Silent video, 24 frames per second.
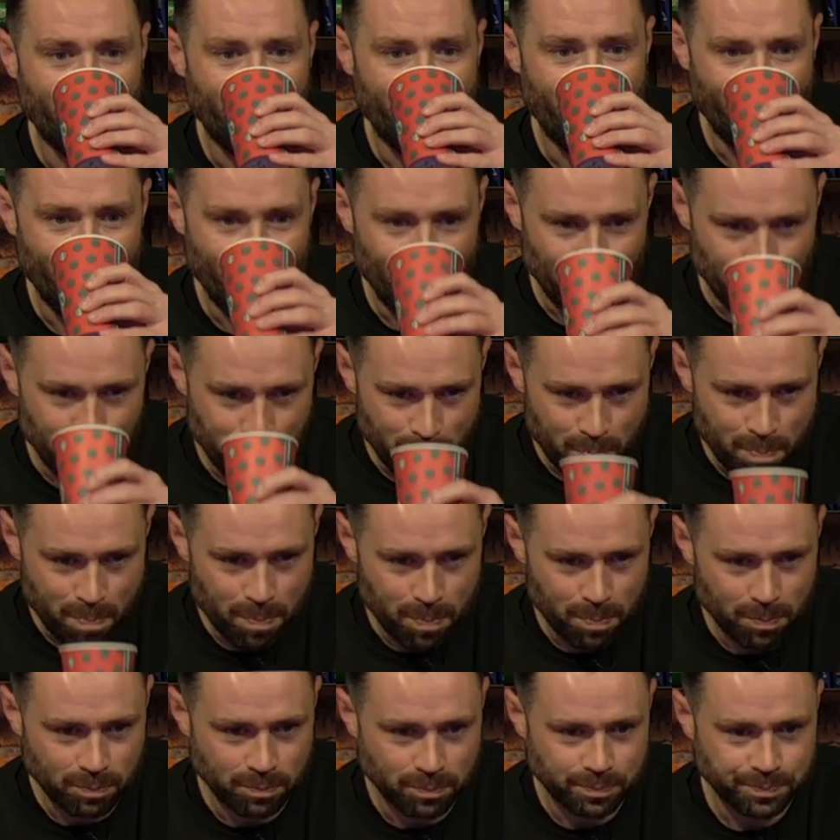
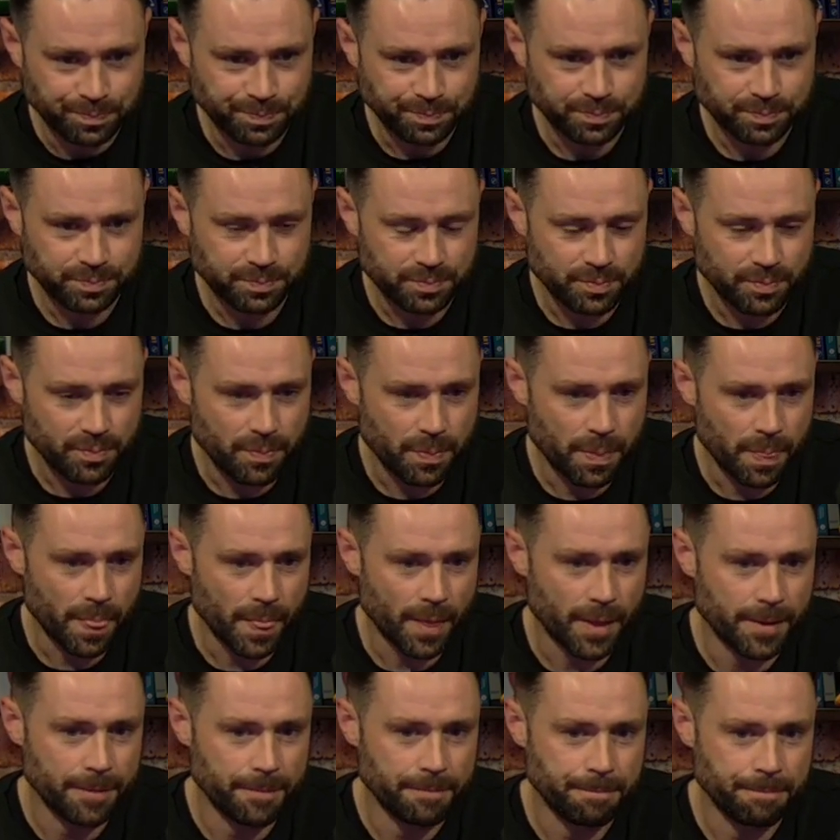
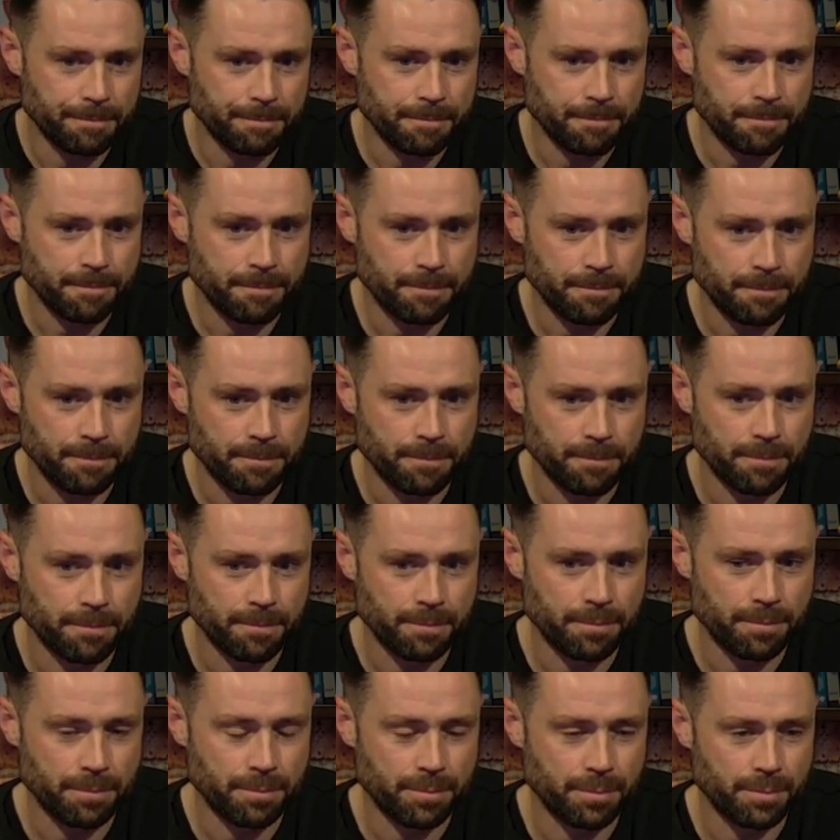
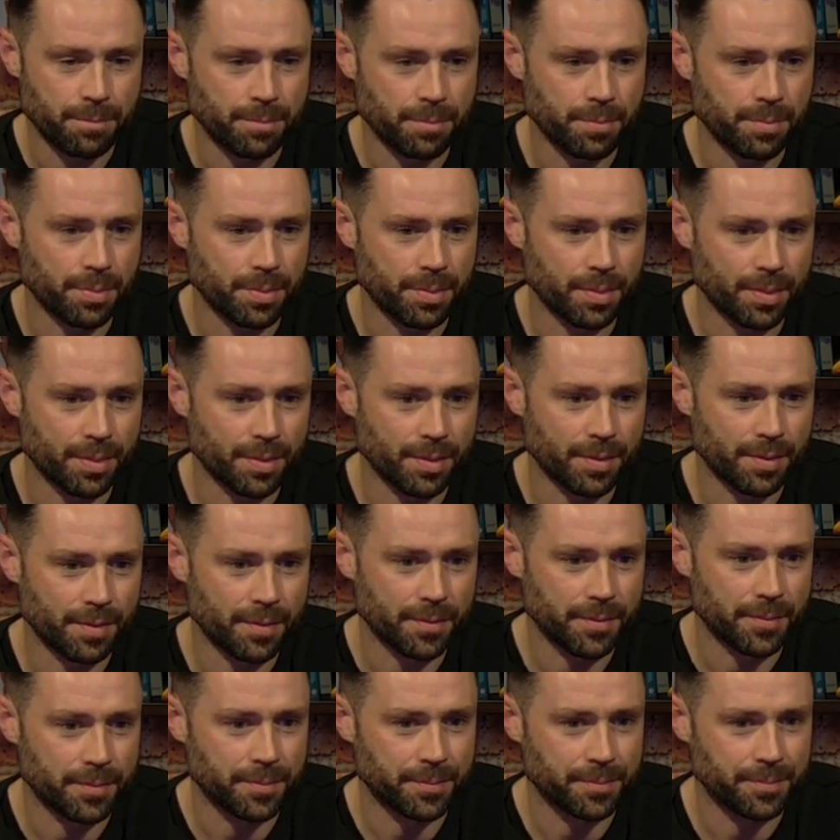
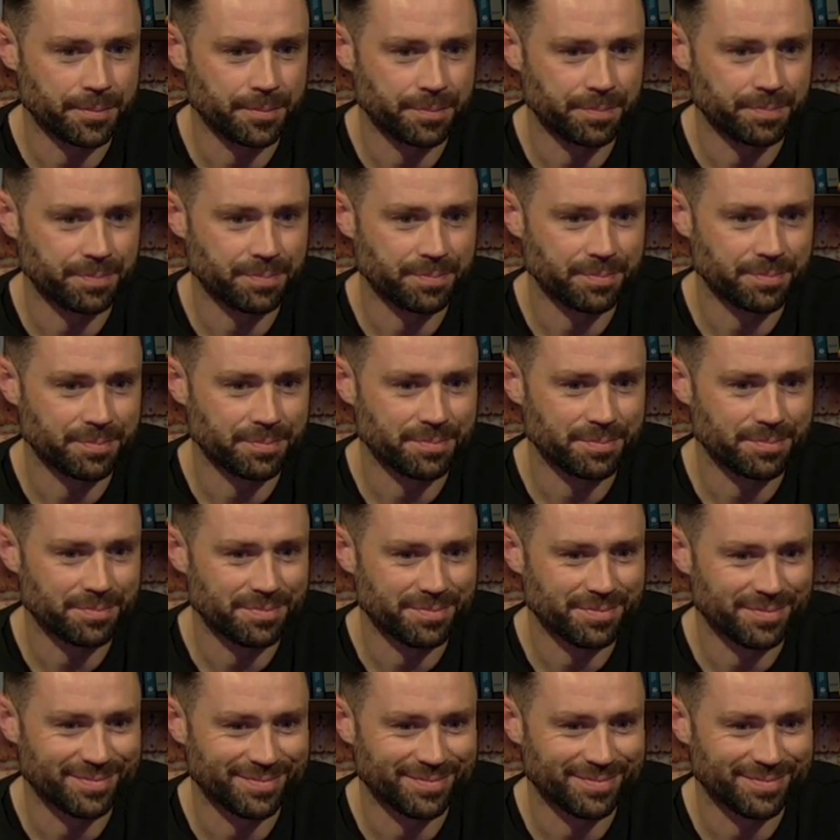No words are spoken by the person on screen.